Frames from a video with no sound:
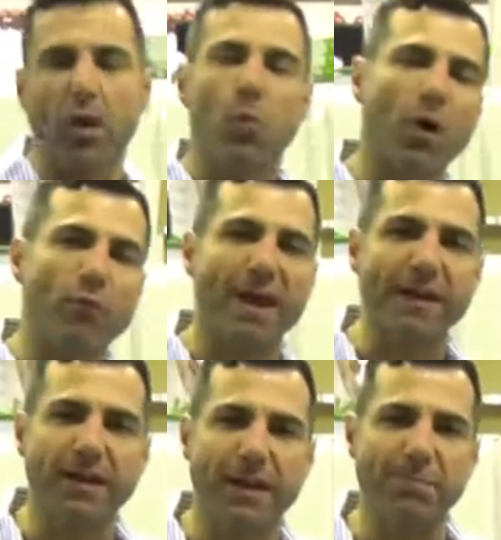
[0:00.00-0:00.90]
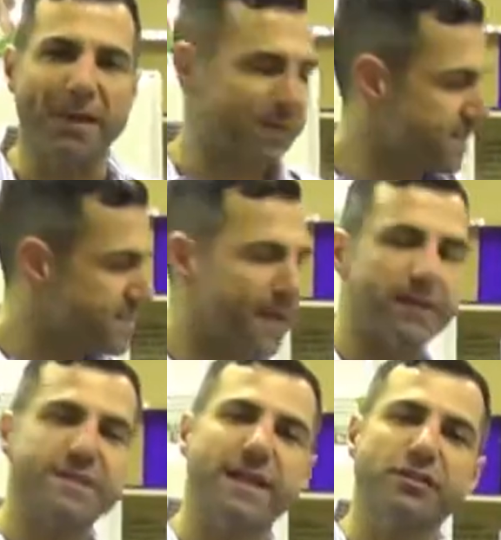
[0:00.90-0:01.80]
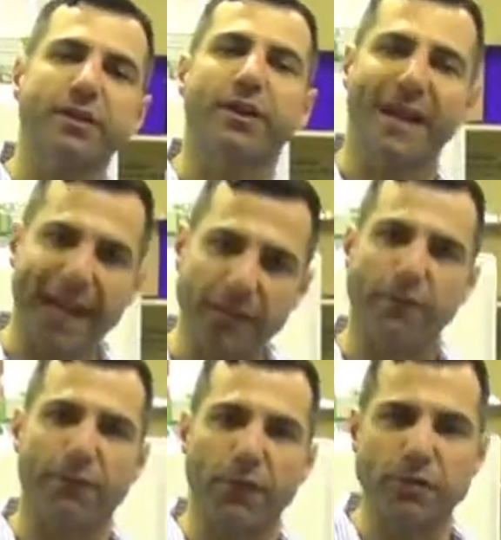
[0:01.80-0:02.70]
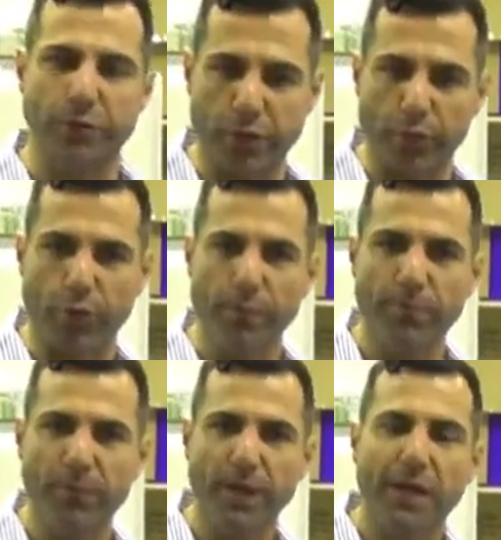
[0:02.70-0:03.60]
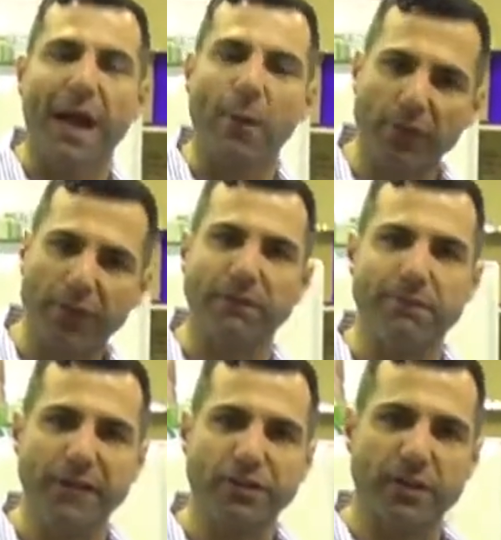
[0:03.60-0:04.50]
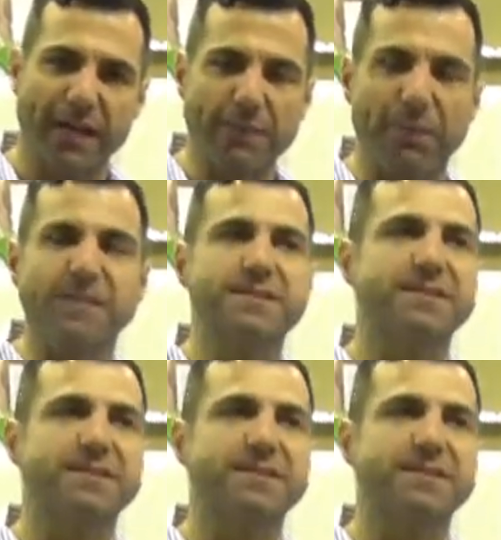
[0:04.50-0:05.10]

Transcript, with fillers: What radiant heat means is that it's actually going to heat the furniture in your room, and what the convection heat means